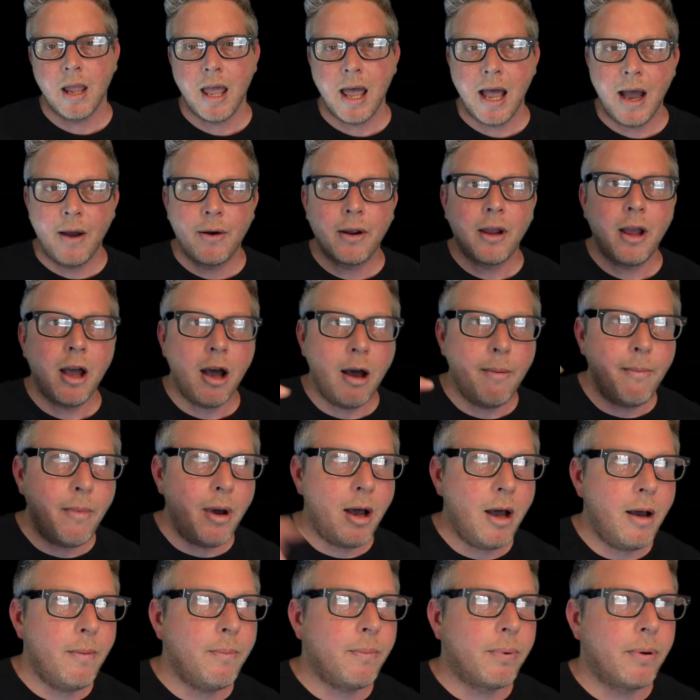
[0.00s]
How to come
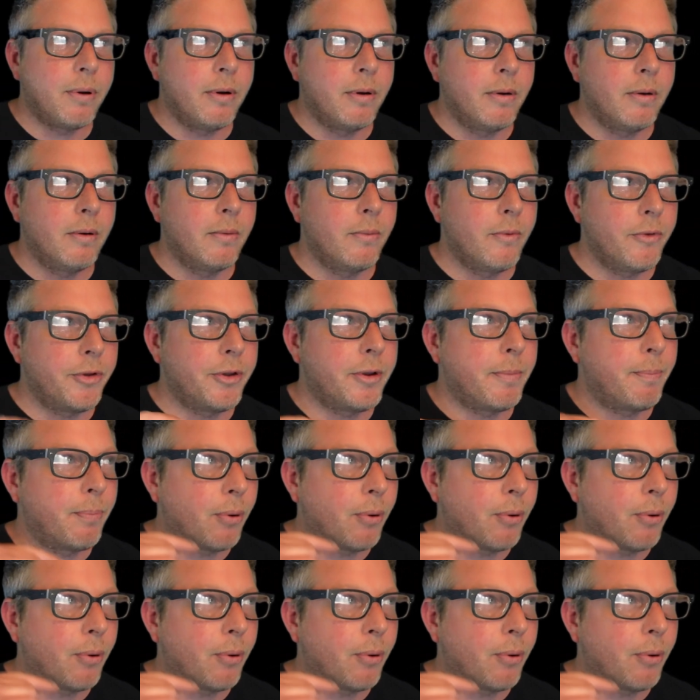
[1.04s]
up with the